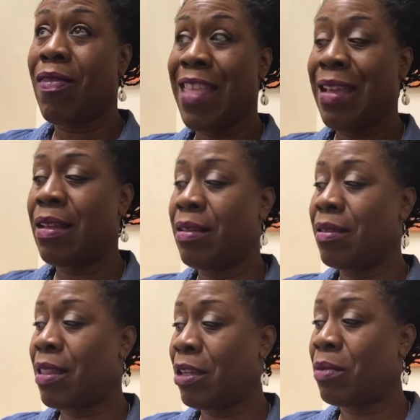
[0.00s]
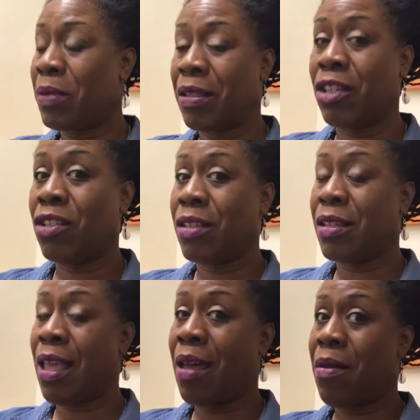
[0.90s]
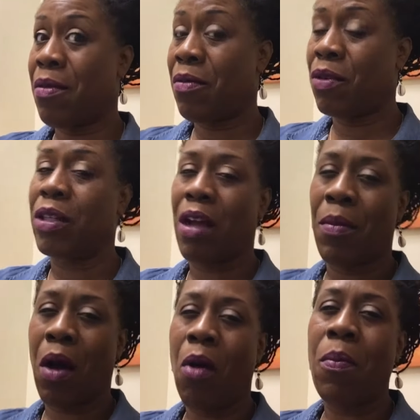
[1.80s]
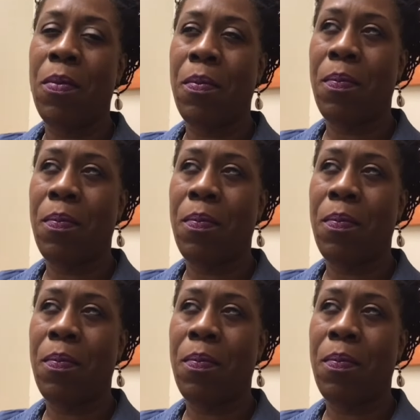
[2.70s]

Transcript: things, there's positions that will come op-